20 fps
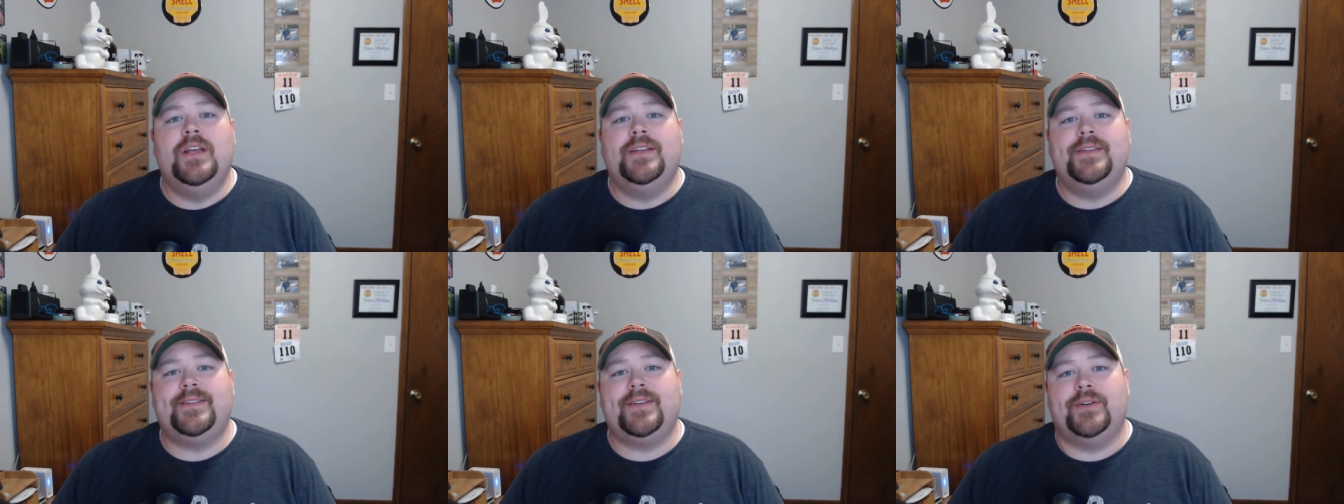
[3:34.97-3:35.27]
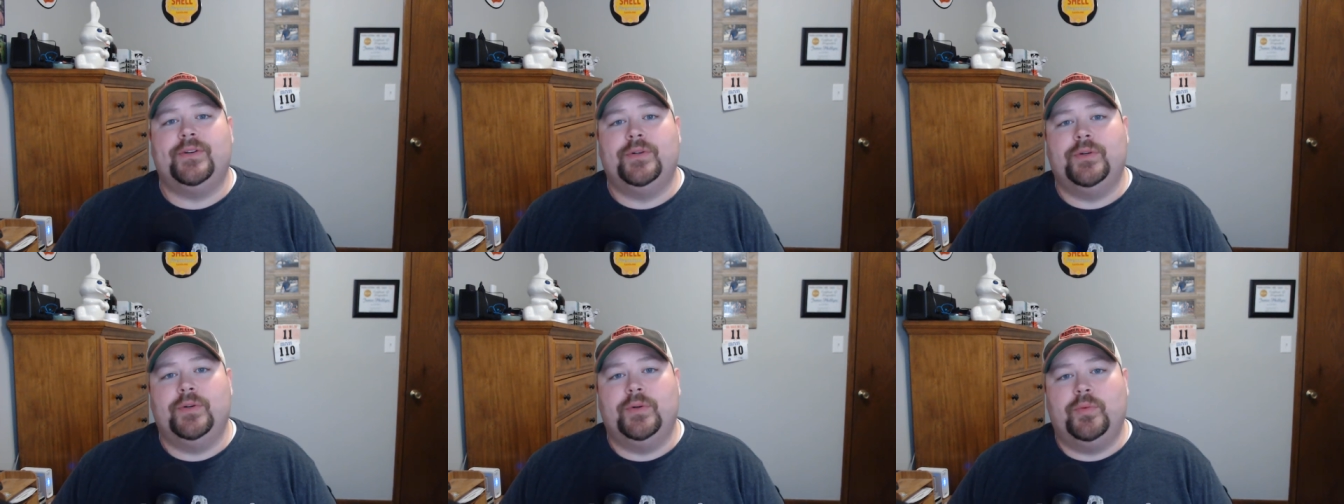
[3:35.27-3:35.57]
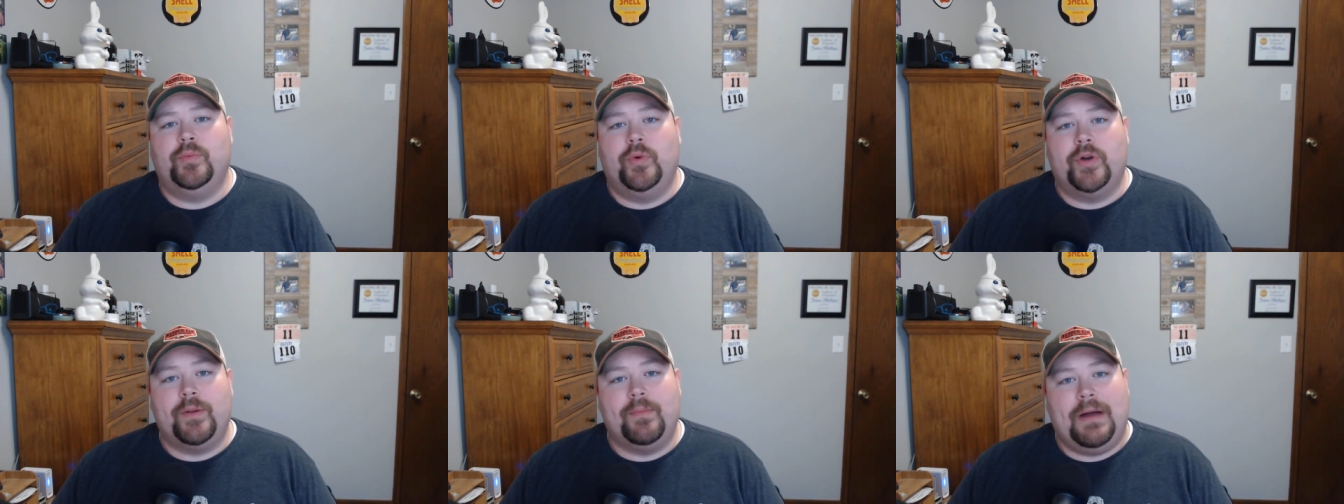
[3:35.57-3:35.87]
So,
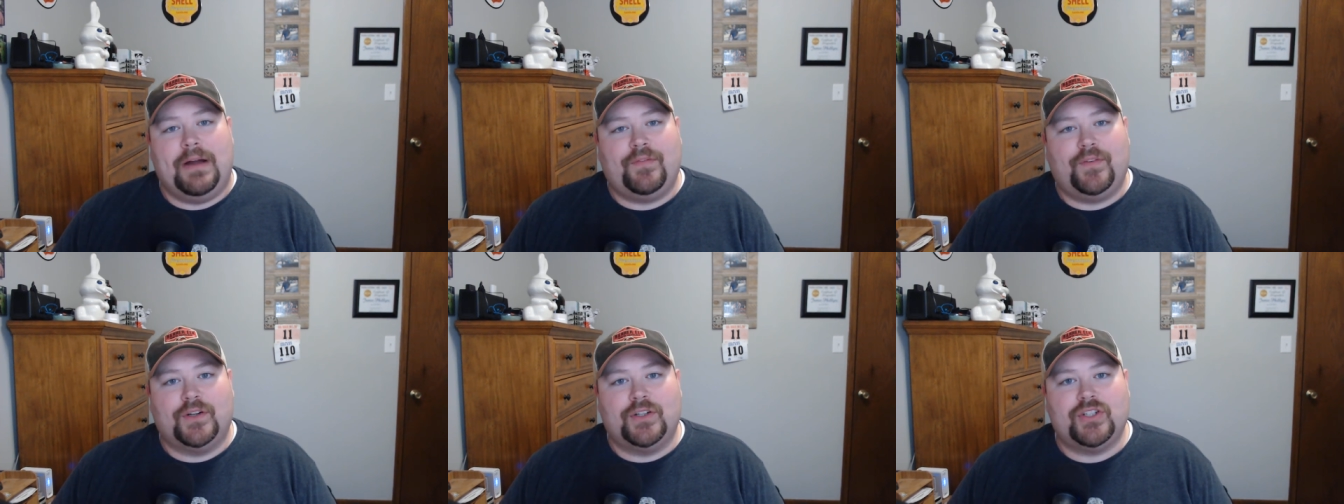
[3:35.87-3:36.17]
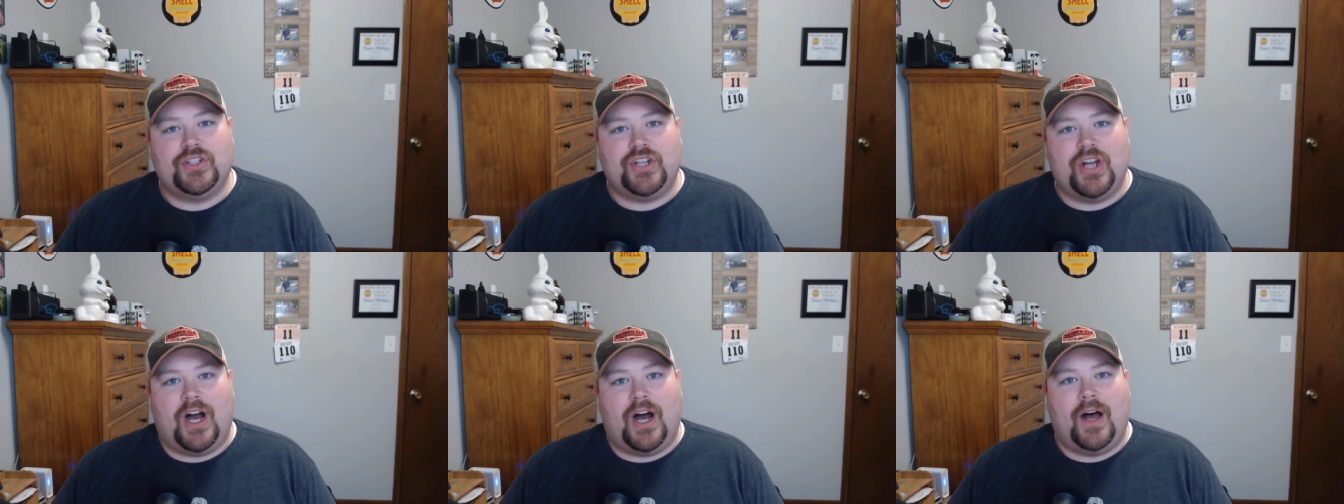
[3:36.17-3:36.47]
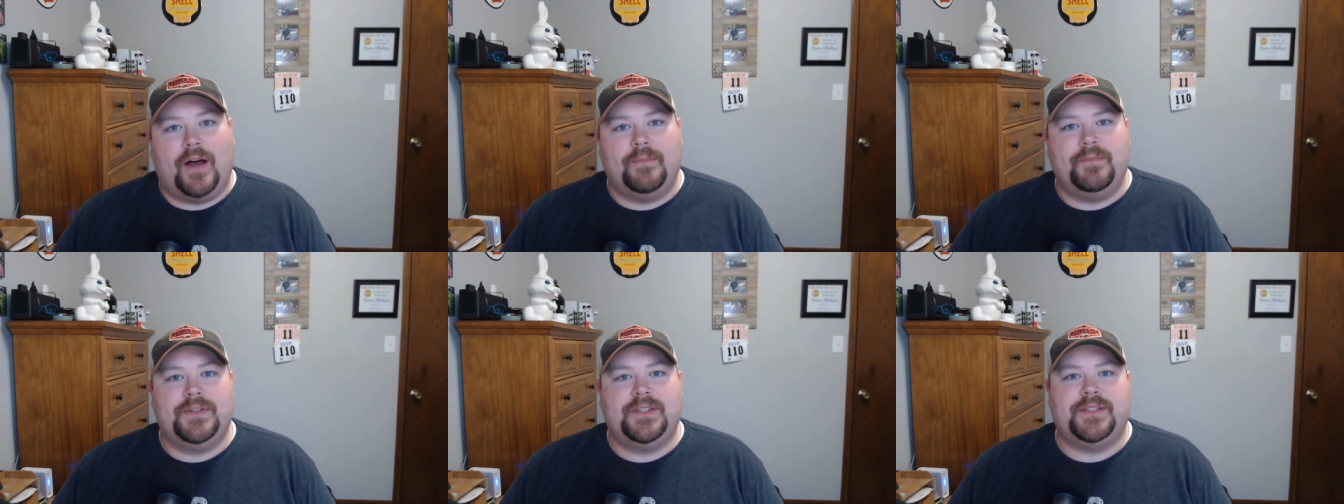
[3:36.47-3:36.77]
one of my first
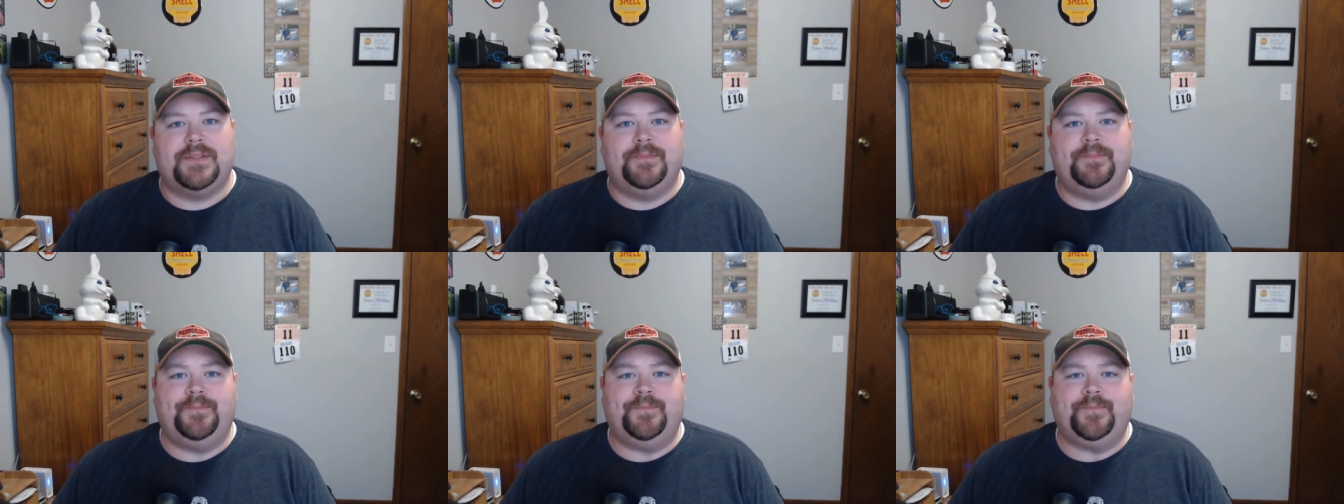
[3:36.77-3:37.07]
jobs,